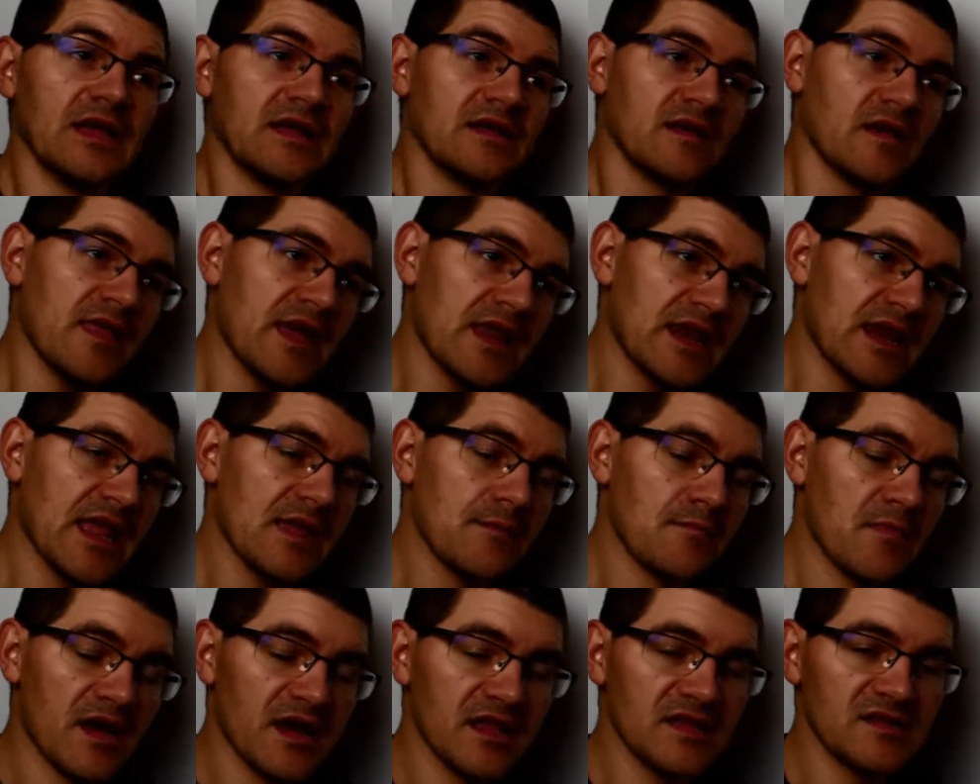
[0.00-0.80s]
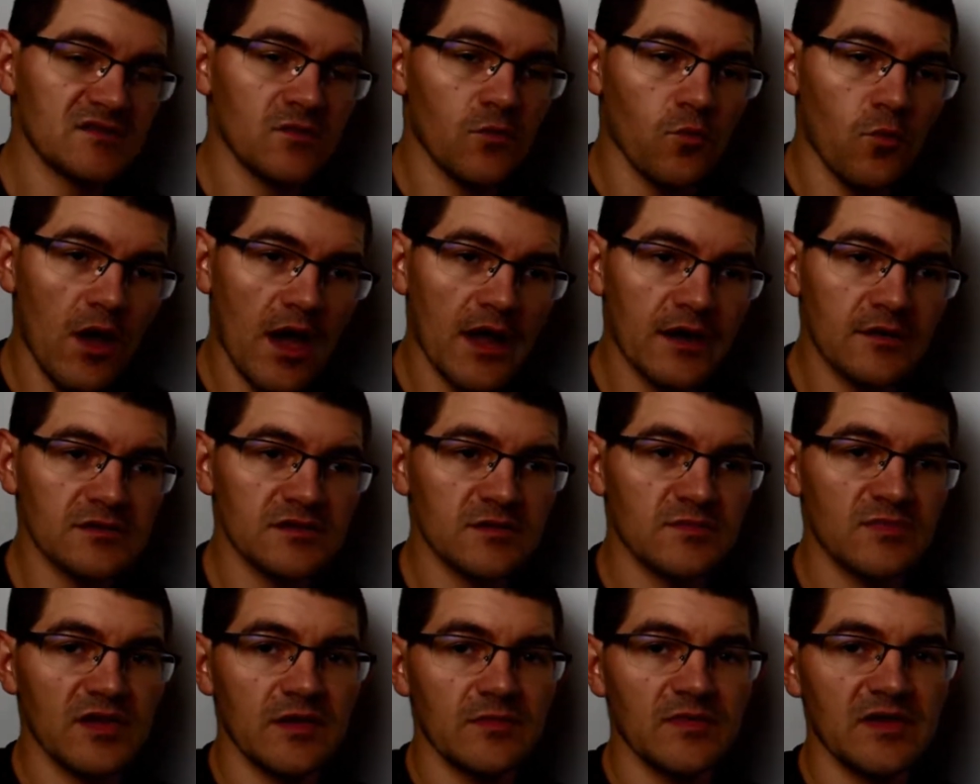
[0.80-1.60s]
Now that name muddies the waters
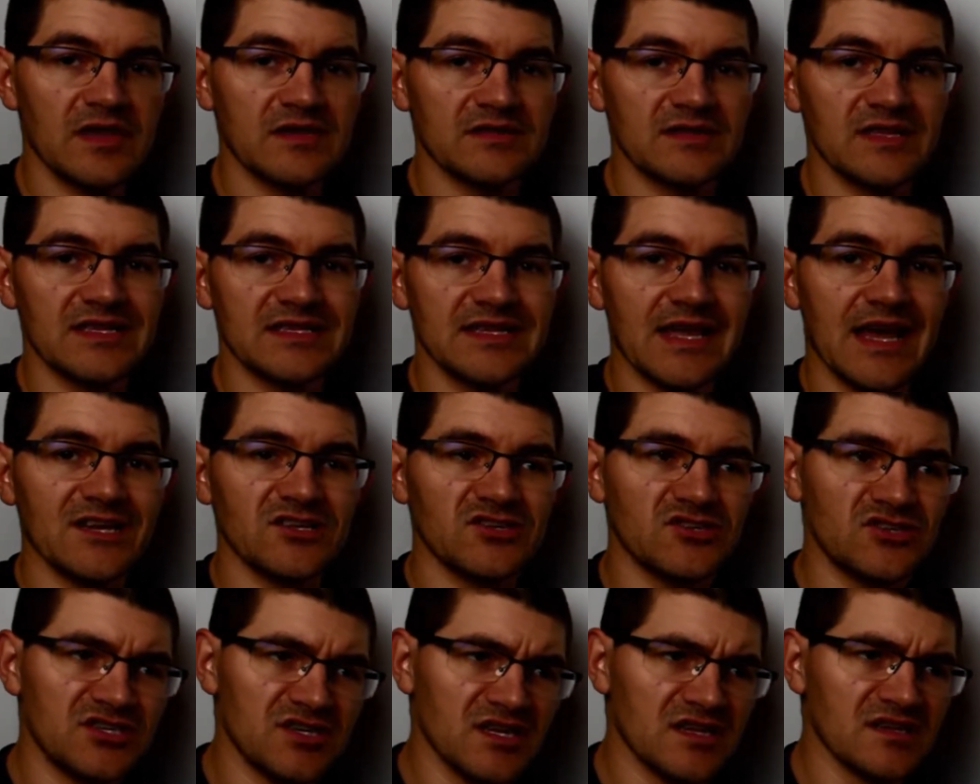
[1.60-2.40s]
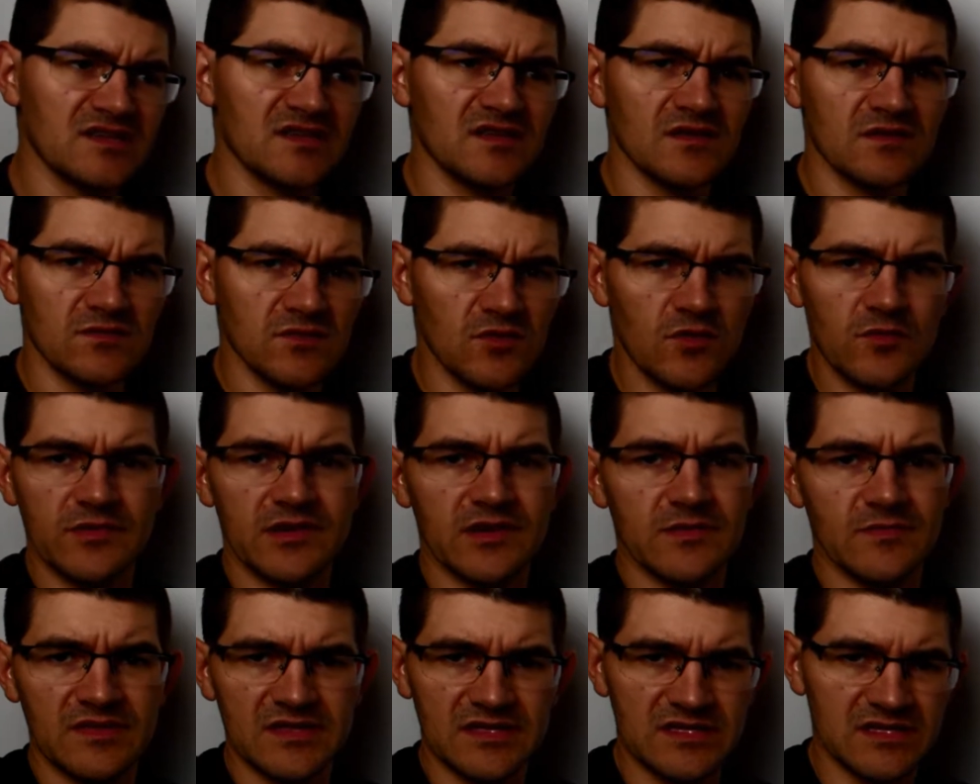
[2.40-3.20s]
a bit because it's not just
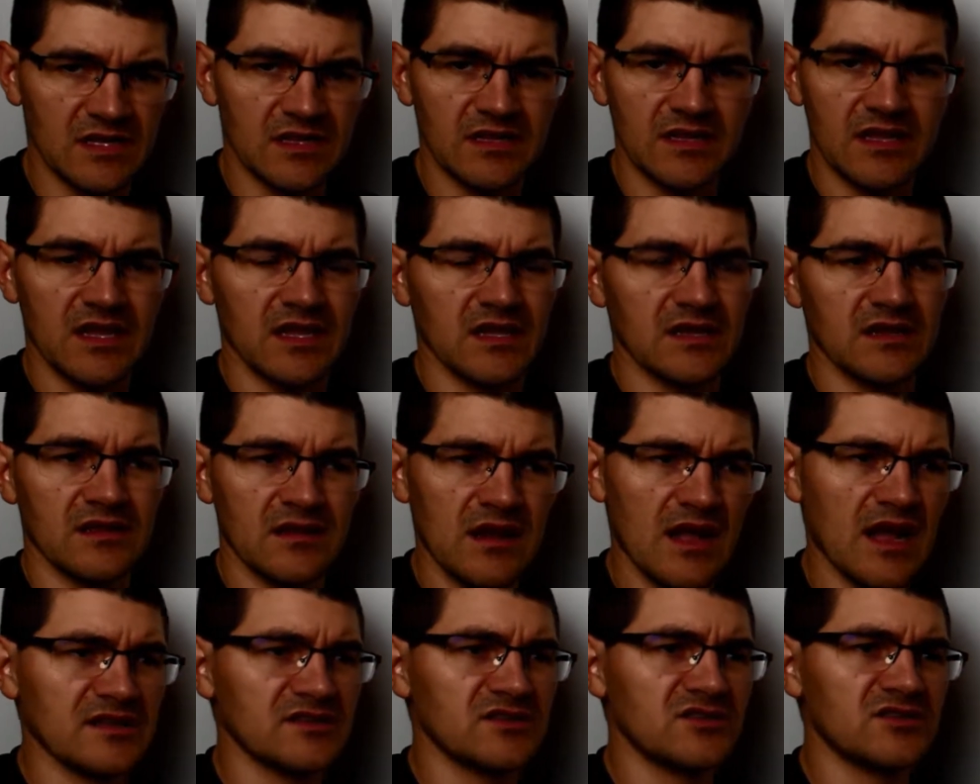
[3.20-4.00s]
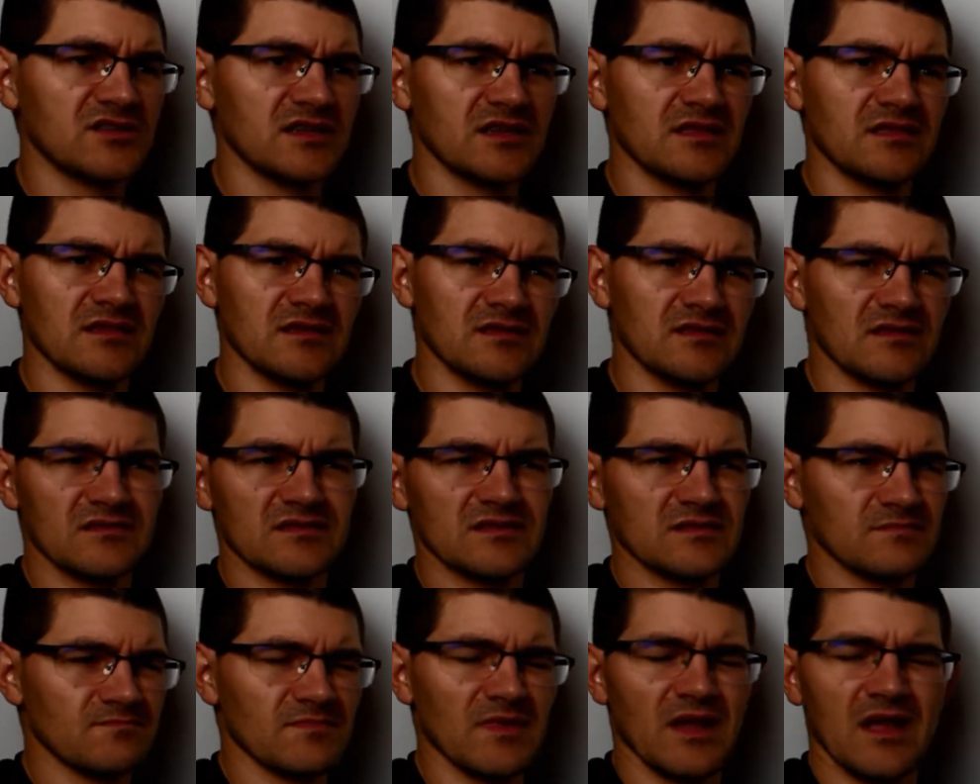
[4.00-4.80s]
aluminum and silicon and oxygen.
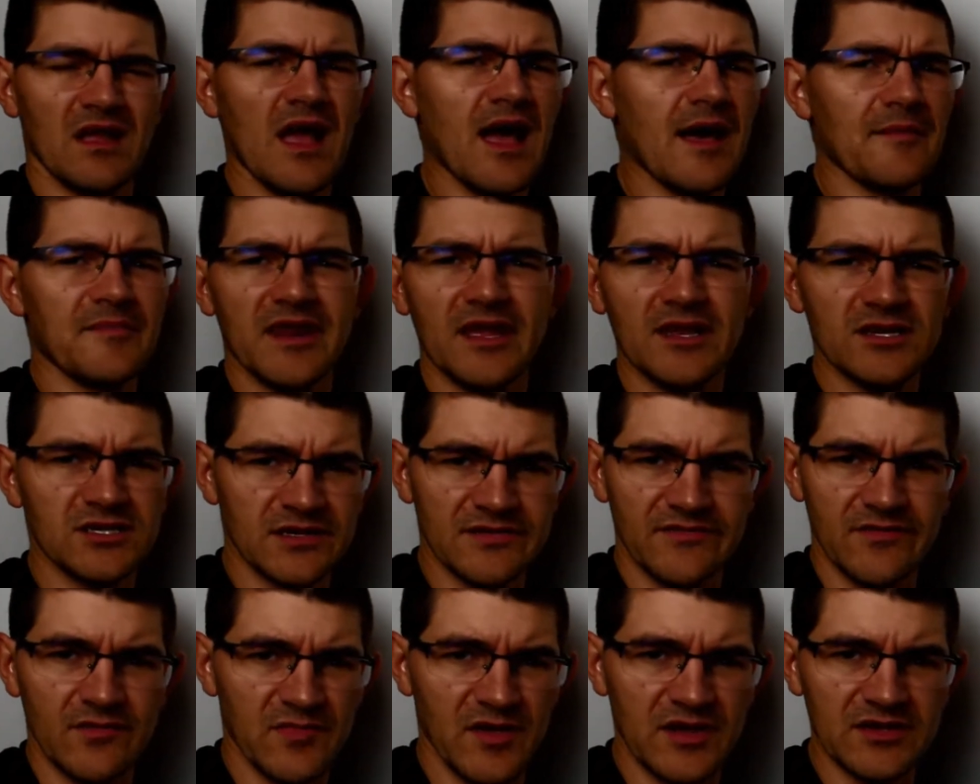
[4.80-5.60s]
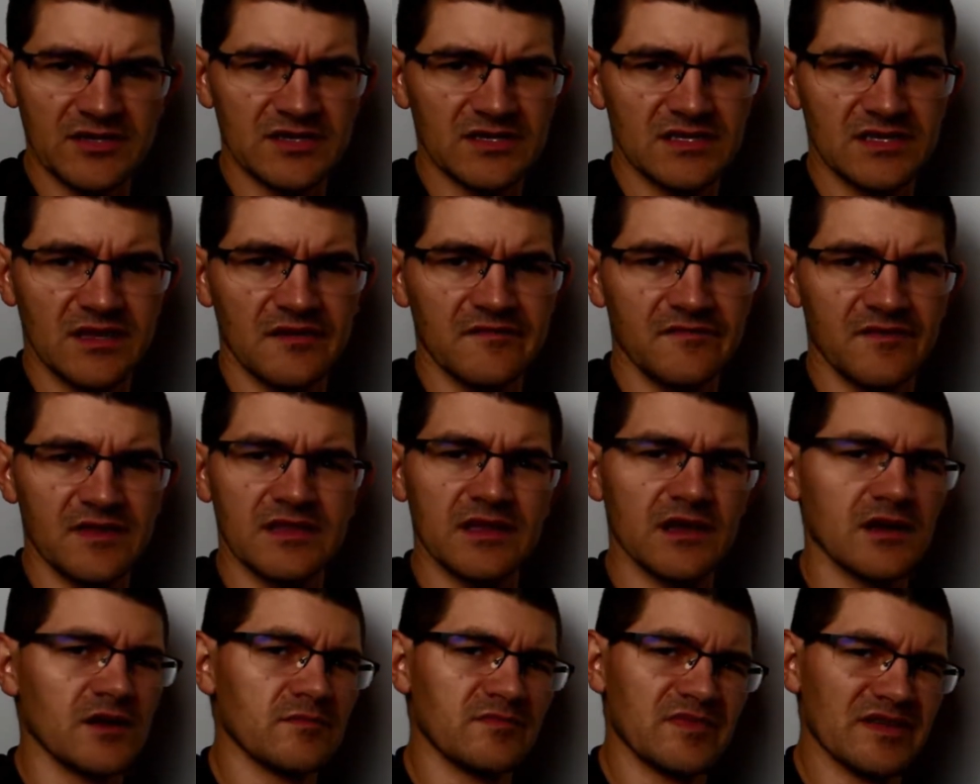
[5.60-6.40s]
There's a combination of a bunch of stuff in
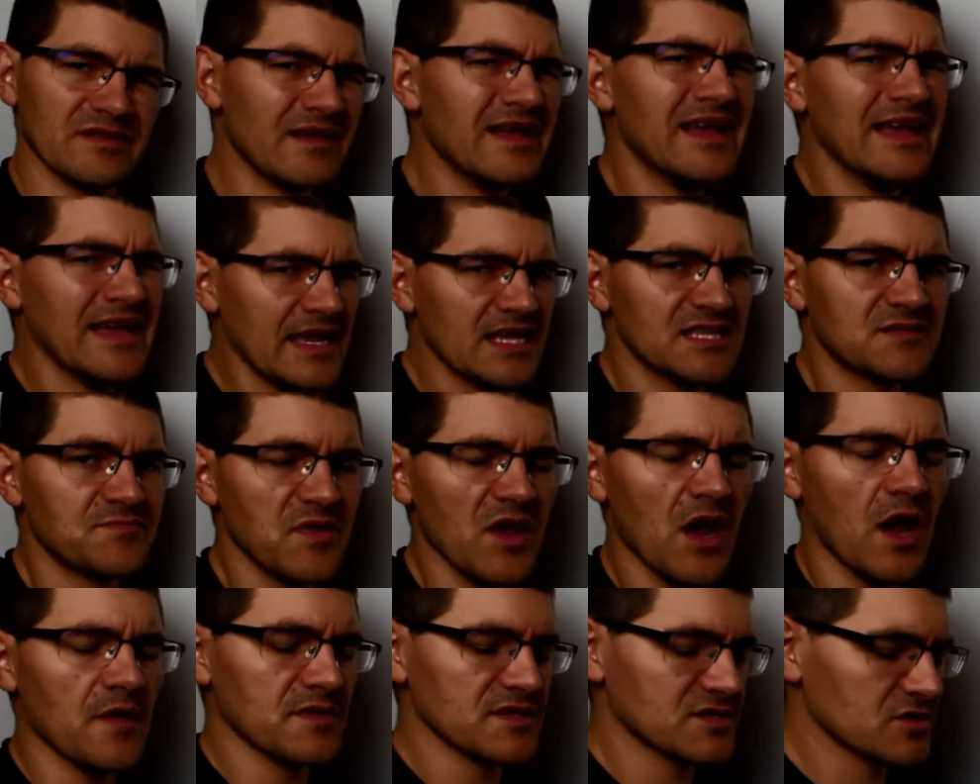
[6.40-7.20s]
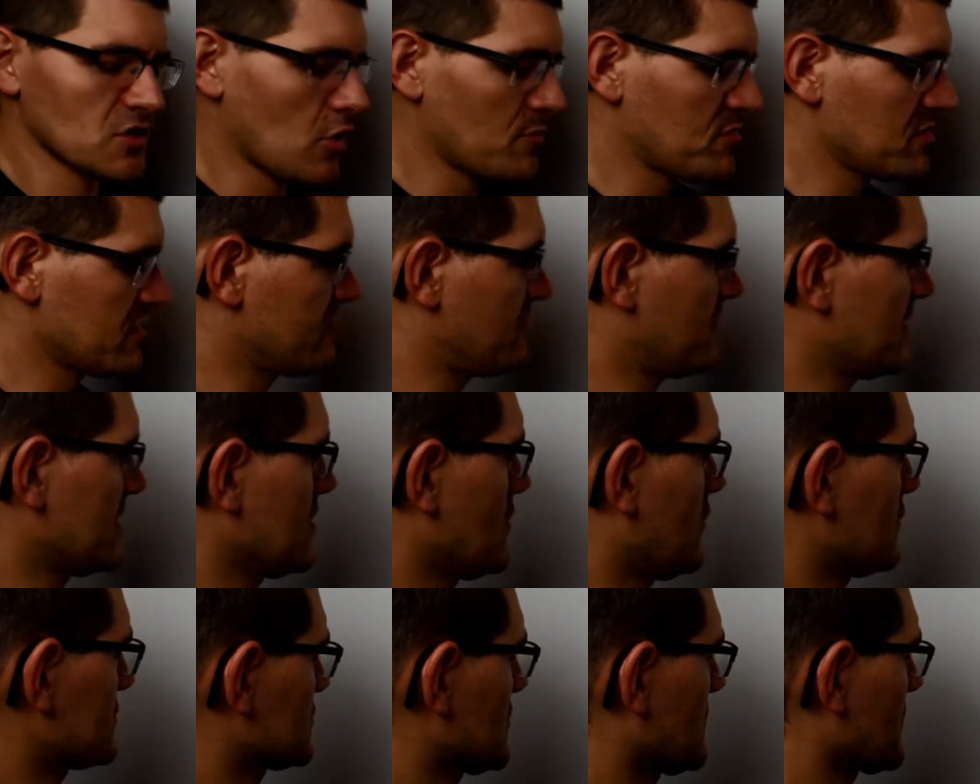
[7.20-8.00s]
there, but it's beyond the scope of the
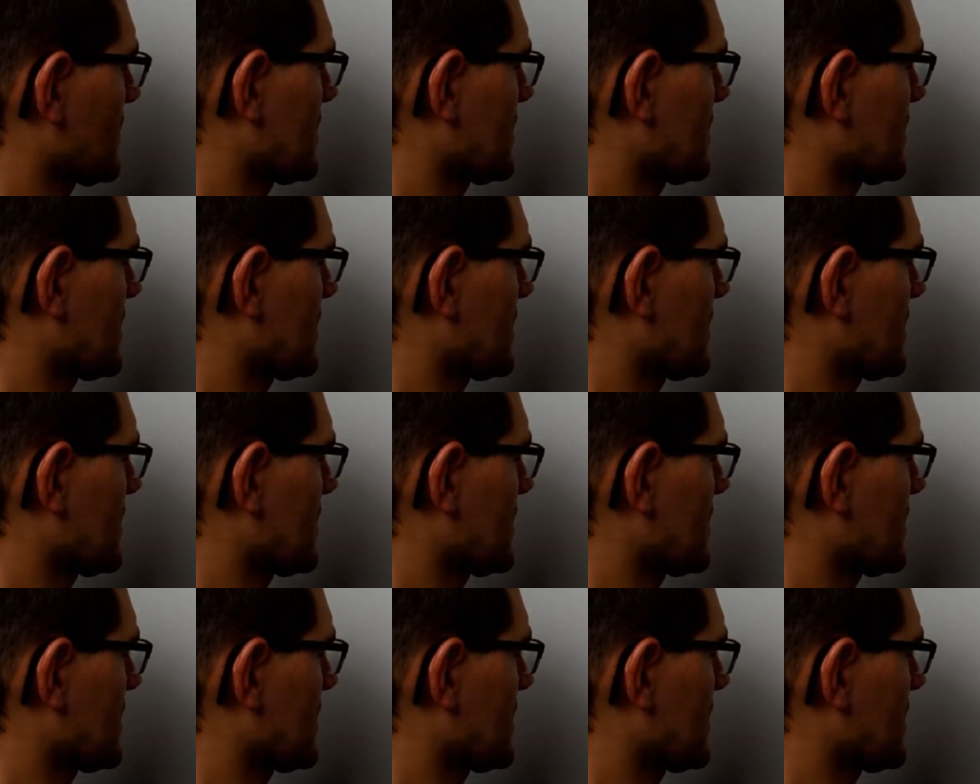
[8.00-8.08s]
video, so I'm